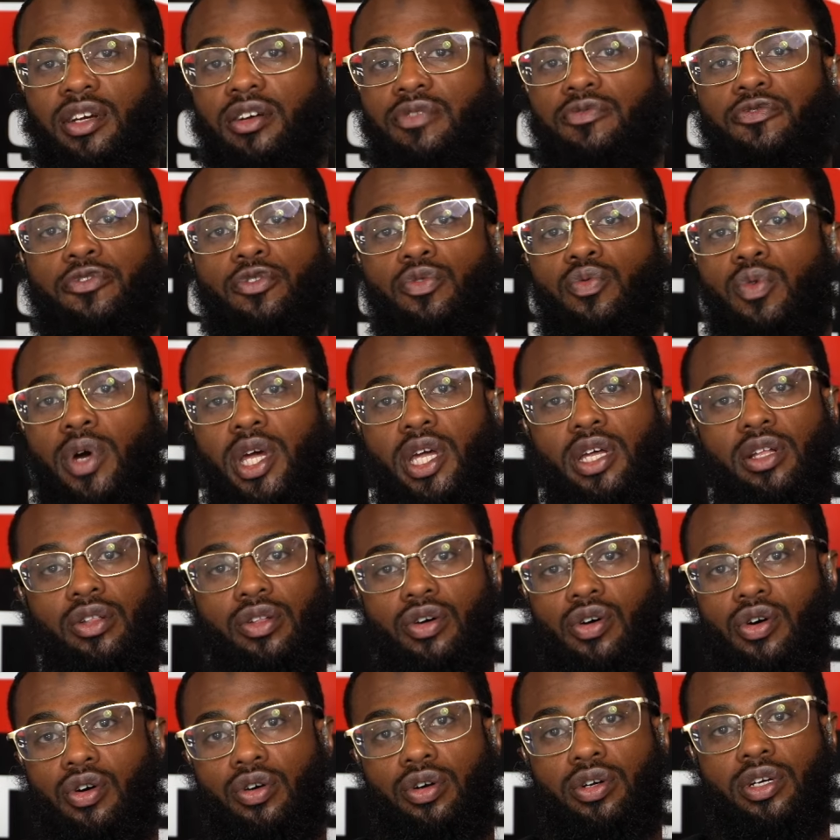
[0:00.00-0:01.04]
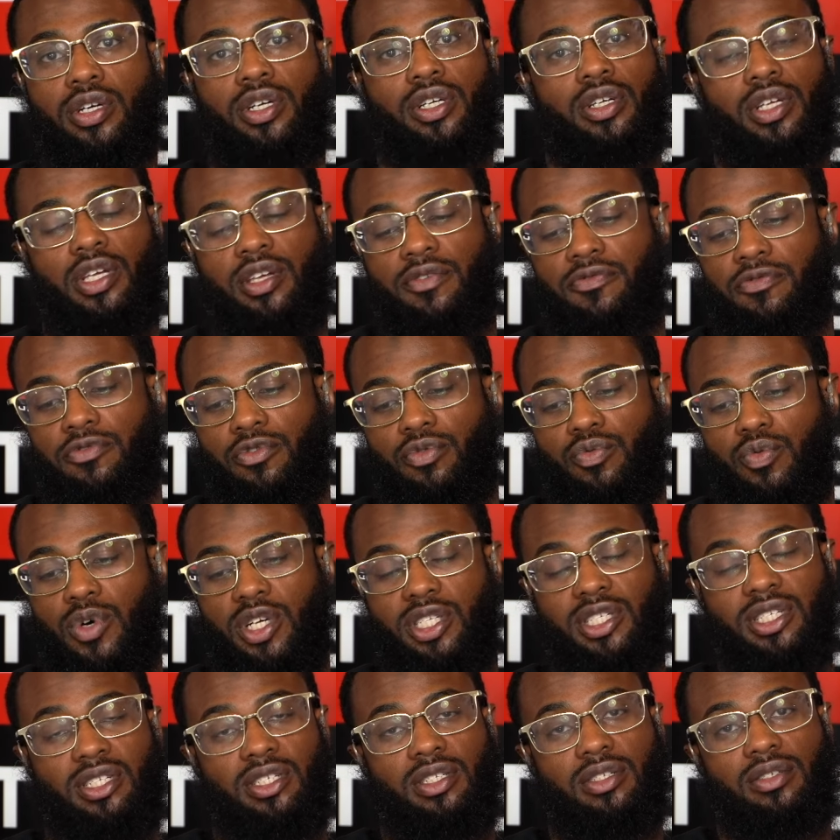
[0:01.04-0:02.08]
for way longer if you
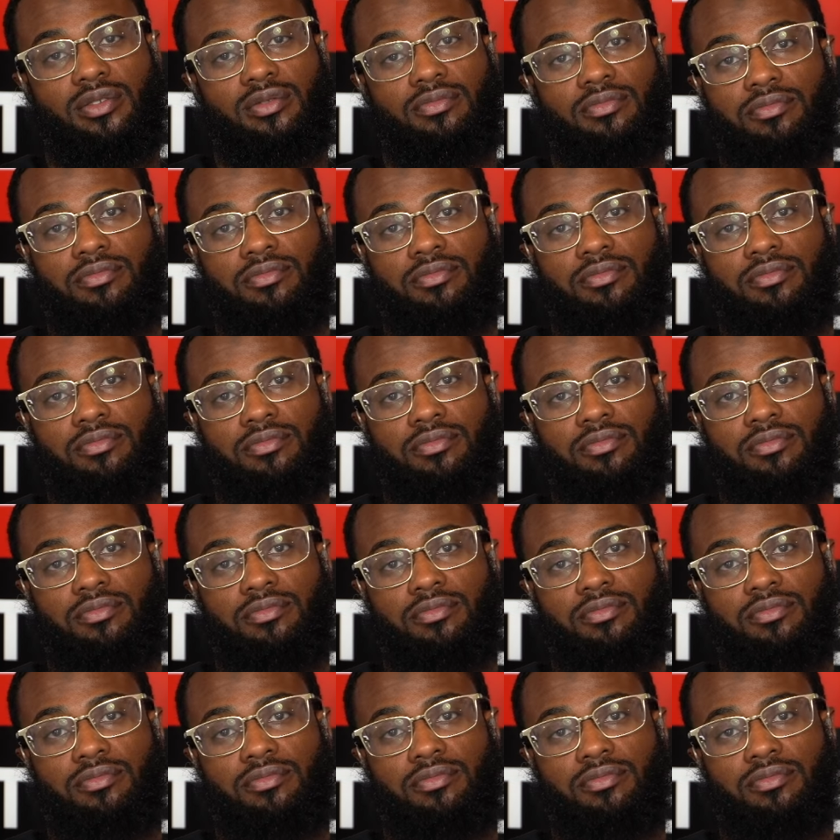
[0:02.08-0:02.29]
was